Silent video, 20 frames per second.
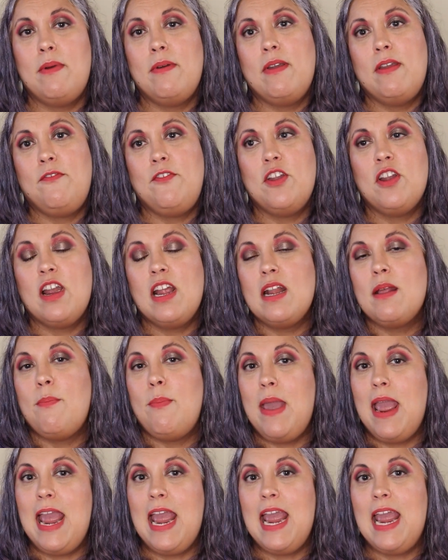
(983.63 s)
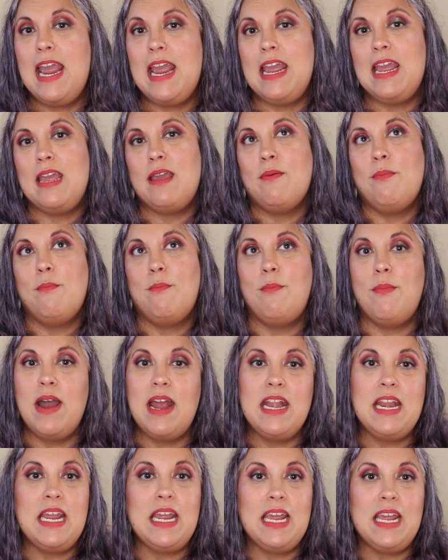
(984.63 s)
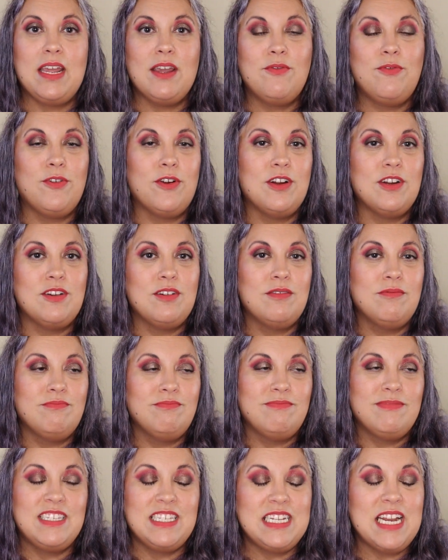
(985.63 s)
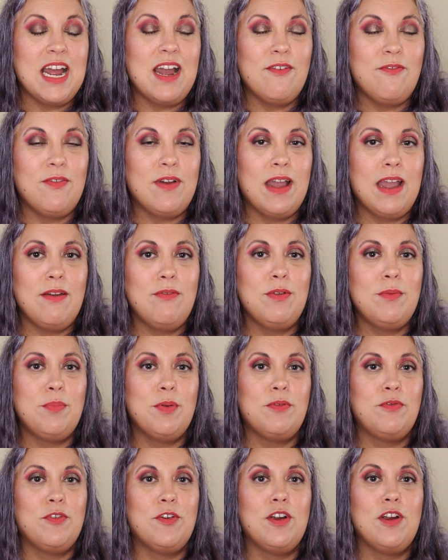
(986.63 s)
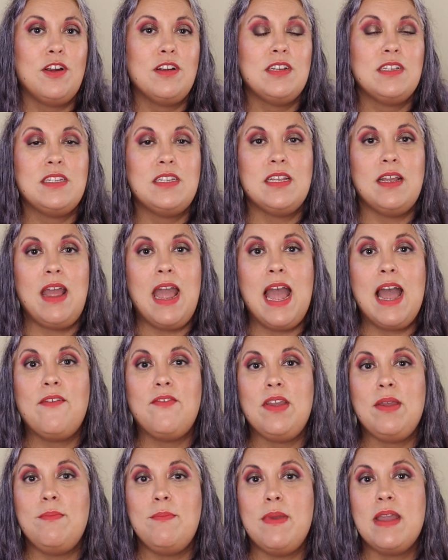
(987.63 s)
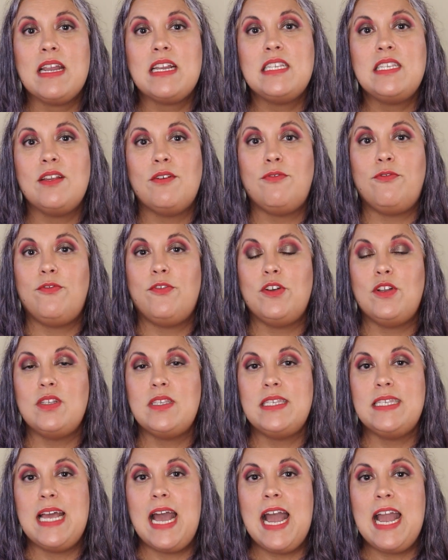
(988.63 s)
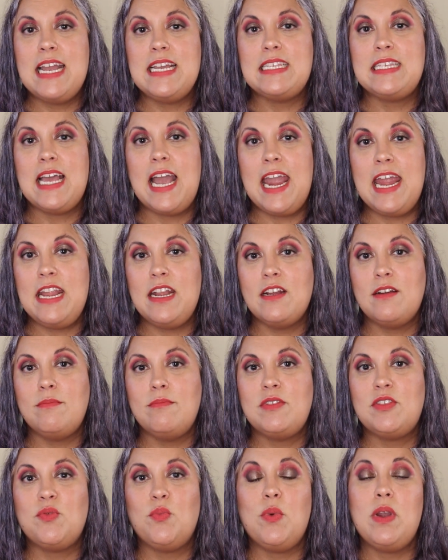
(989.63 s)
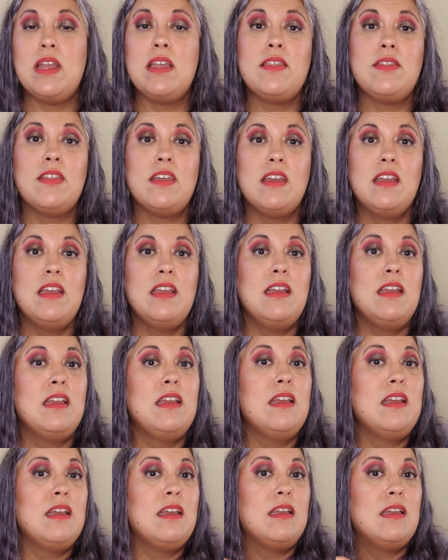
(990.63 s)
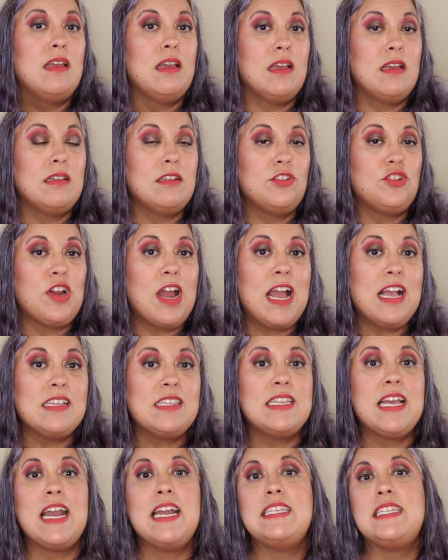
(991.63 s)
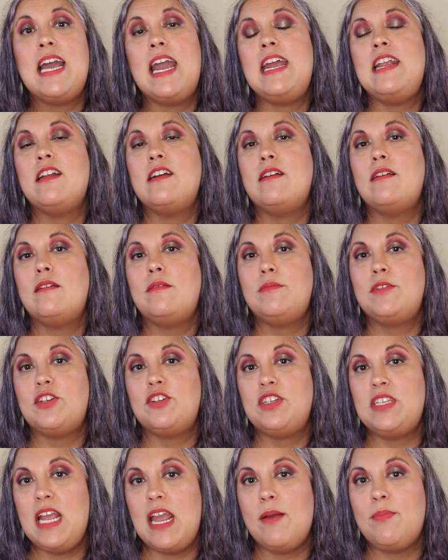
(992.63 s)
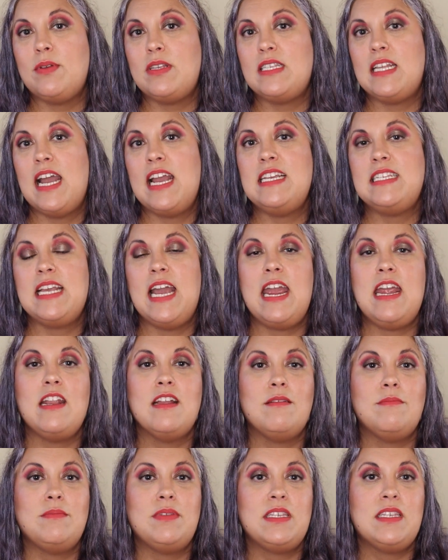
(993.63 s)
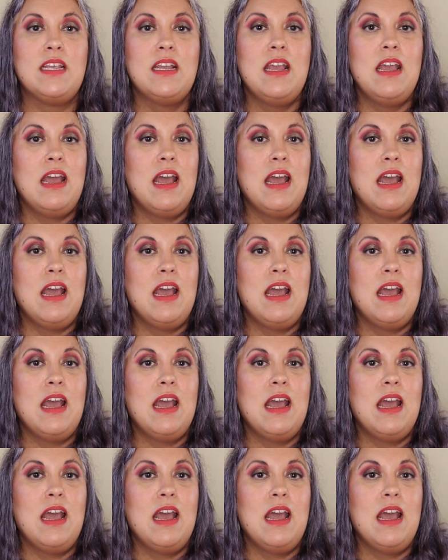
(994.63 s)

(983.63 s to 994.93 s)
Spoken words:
if you're gonna pay money for stuff, I would prefer to have a mix of full-size items with trial size items or sample size items.